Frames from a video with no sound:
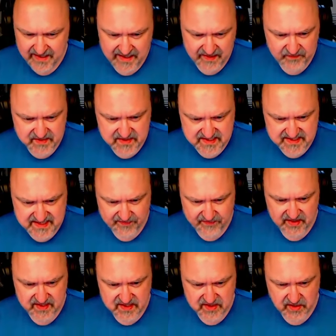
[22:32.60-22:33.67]
If it's
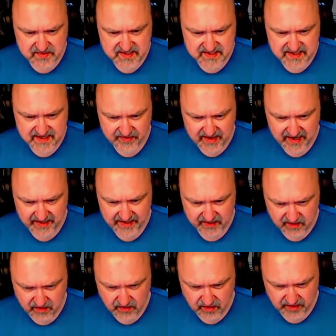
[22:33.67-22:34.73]
seven, this goes seven, eight,
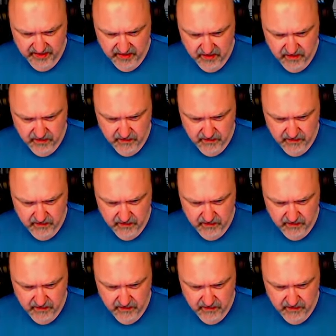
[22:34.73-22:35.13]
nine.